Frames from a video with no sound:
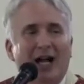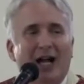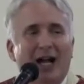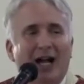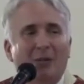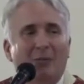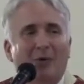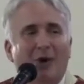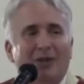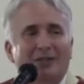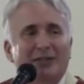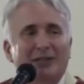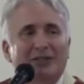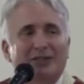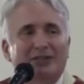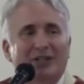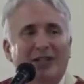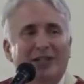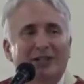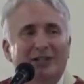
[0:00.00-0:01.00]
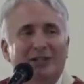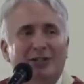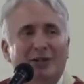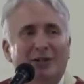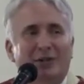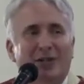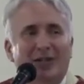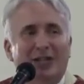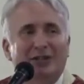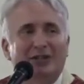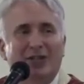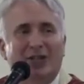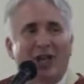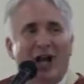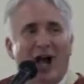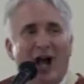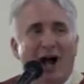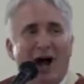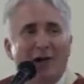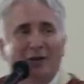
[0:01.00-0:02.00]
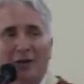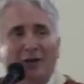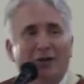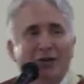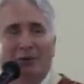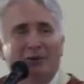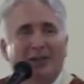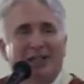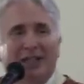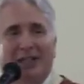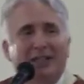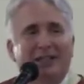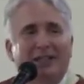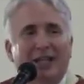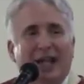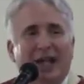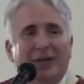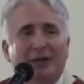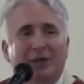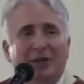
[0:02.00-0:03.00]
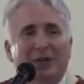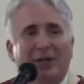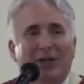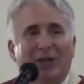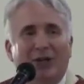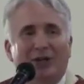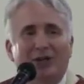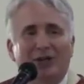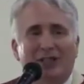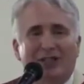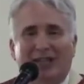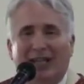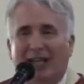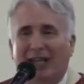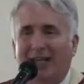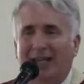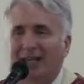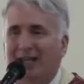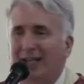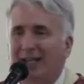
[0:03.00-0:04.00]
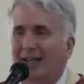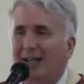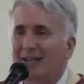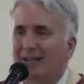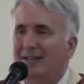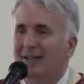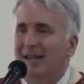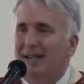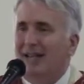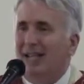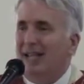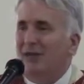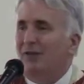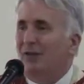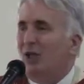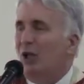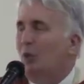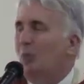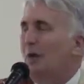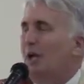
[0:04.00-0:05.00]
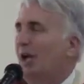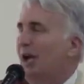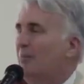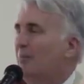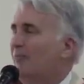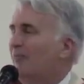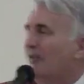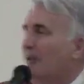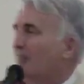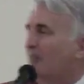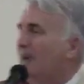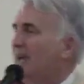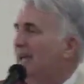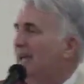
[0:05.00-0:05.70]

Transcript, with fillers: I want to say to you, it is an honor that we can gather here today, even though we are from